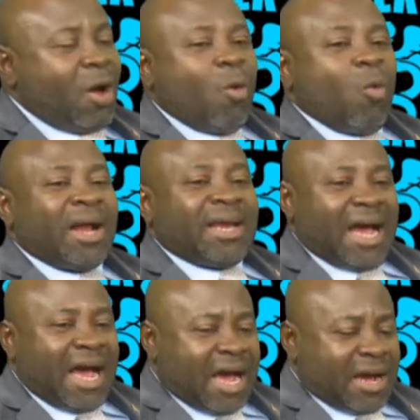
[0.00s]
What
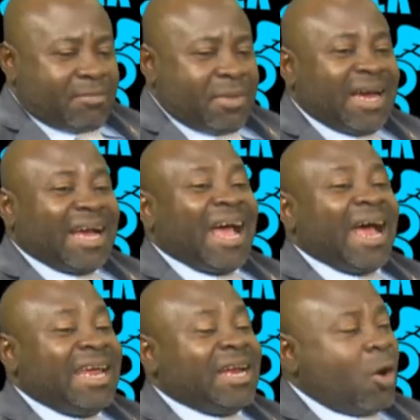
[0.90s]
harm
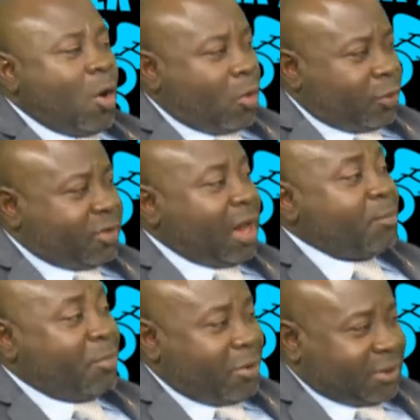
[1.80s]
can it cause
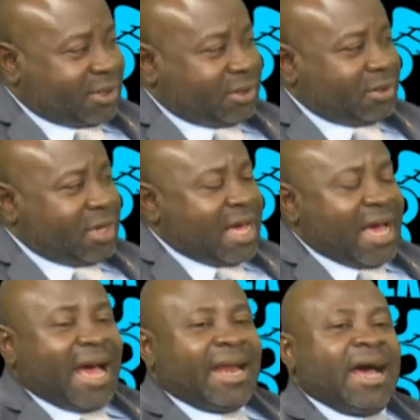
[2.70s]
and pose?
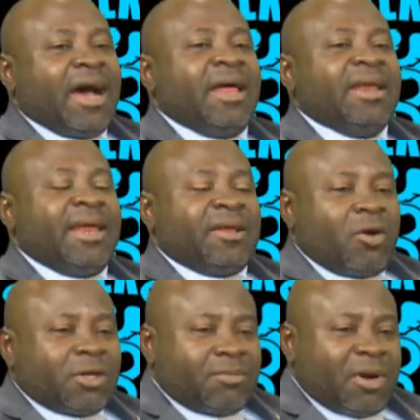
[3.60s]
And now the
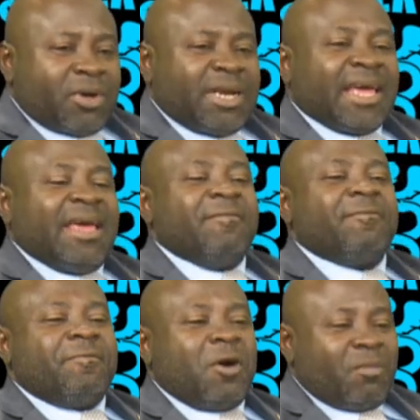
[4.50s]
customer will take
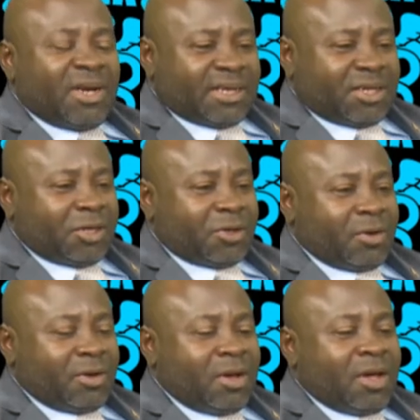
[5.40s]
informed
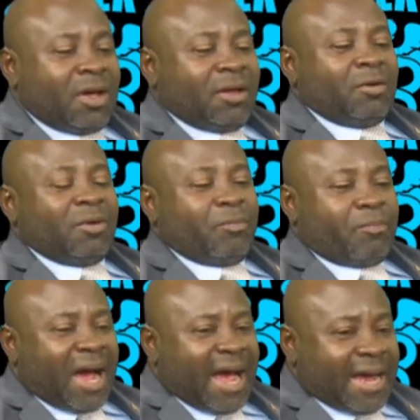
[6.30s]
decision,
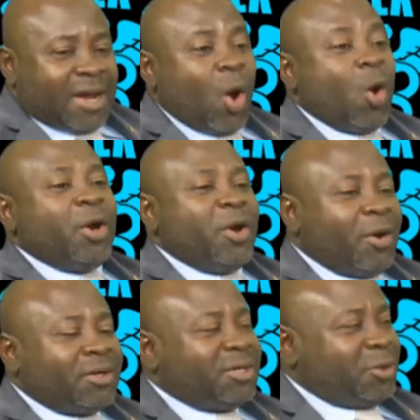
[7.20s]
buy or
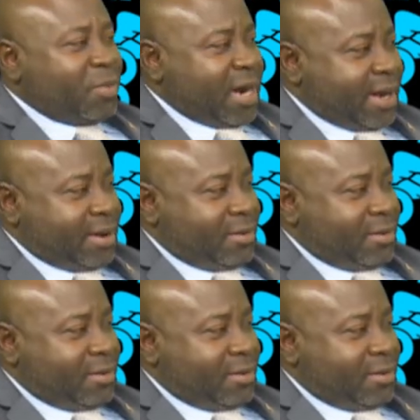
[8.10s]
not to buy.